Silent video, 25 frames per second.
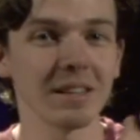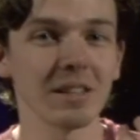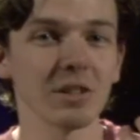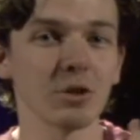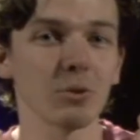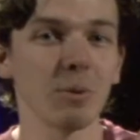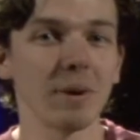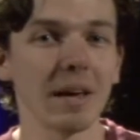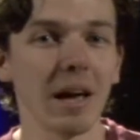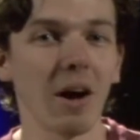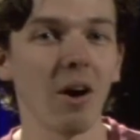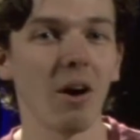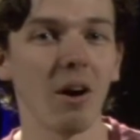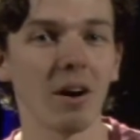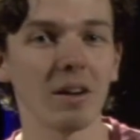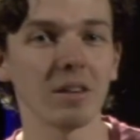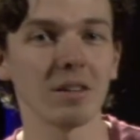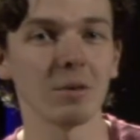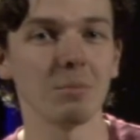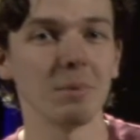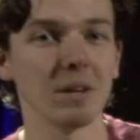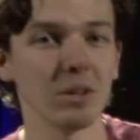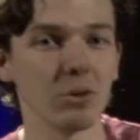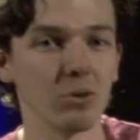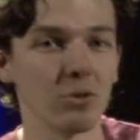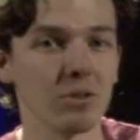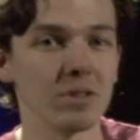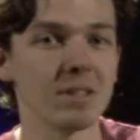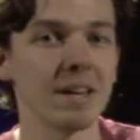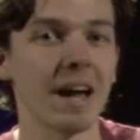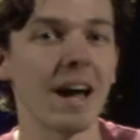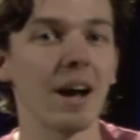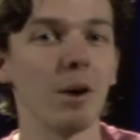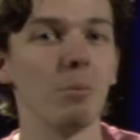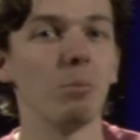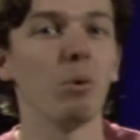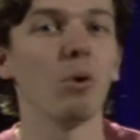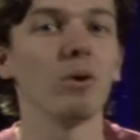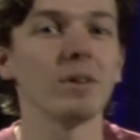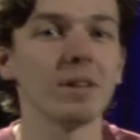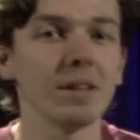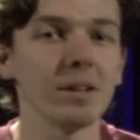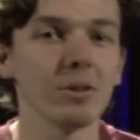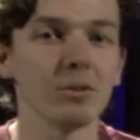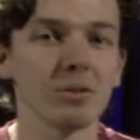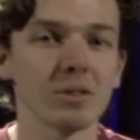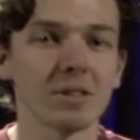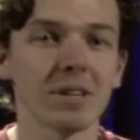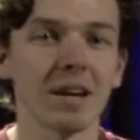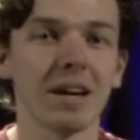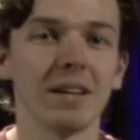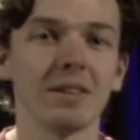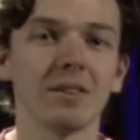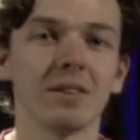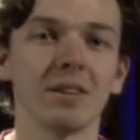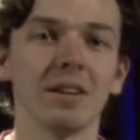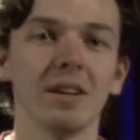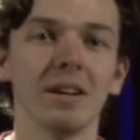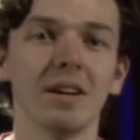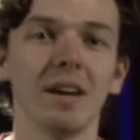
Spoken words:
It's quite hard to make your entire body look sad.